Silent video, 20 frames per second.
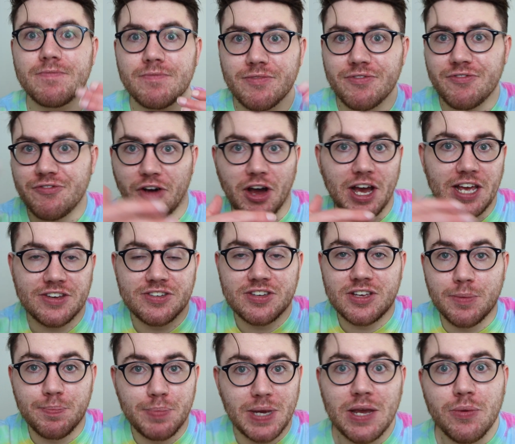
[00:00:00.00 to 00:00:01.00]
fight to
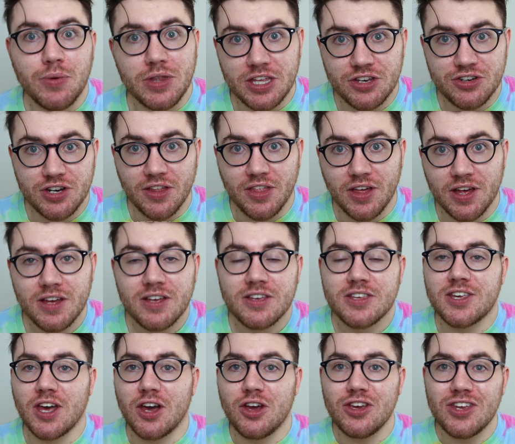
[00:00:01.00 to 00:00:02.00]
compete with each other.
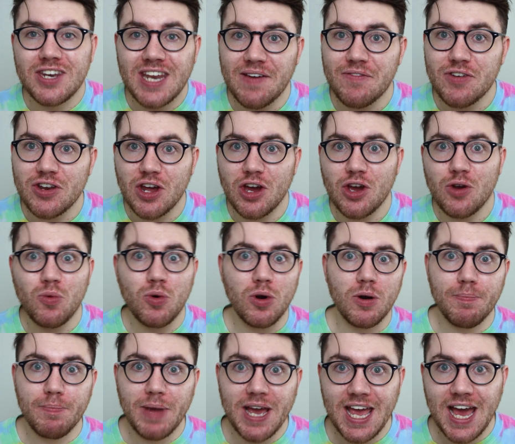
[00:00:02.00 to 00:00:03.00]
So you never know
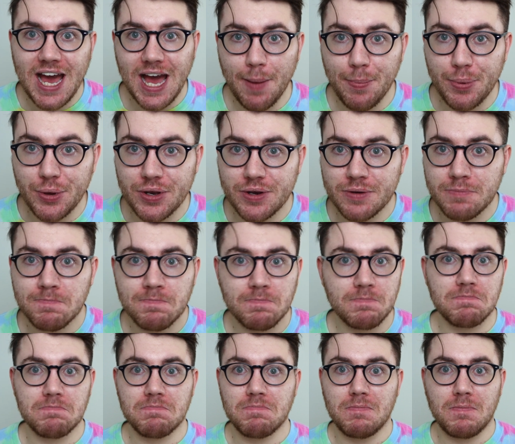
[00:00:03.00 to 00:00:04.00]
what may happen.
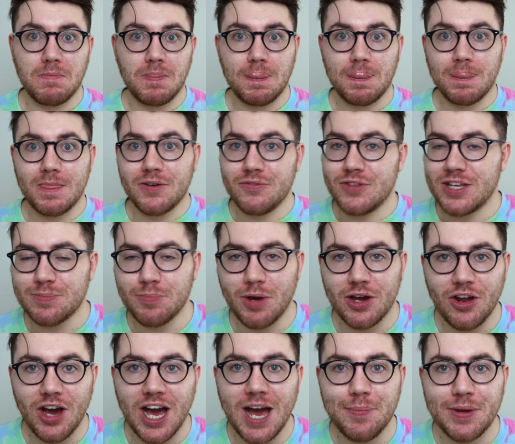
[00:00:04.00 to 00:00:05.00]
This might
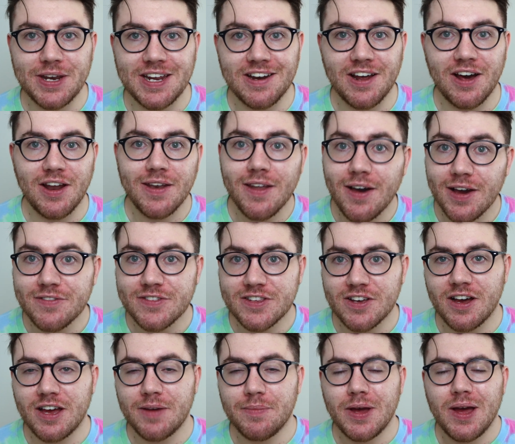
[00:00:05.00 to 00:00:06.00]
not happen in our
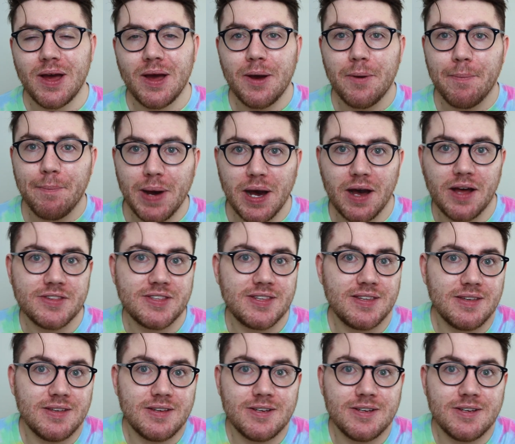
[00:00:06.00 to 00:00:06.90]
lifetime, but